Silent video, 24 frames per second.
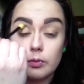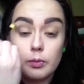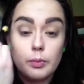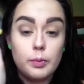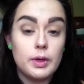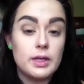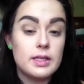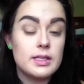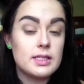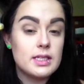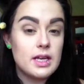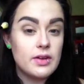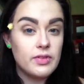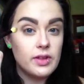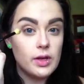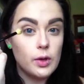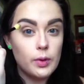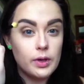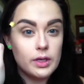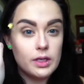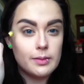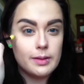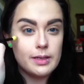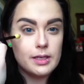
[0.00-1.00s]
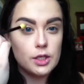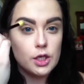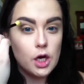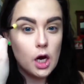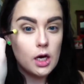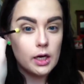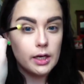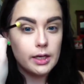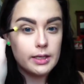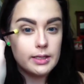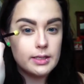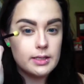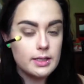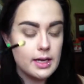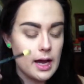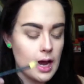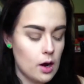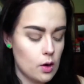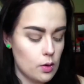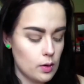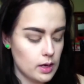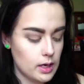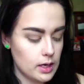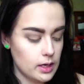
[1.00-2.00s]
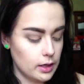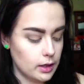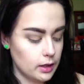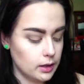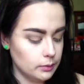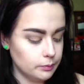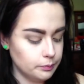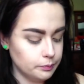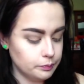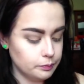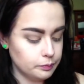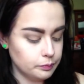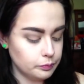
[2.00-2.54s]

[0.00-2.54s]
But it's definitely going to be darkest out here.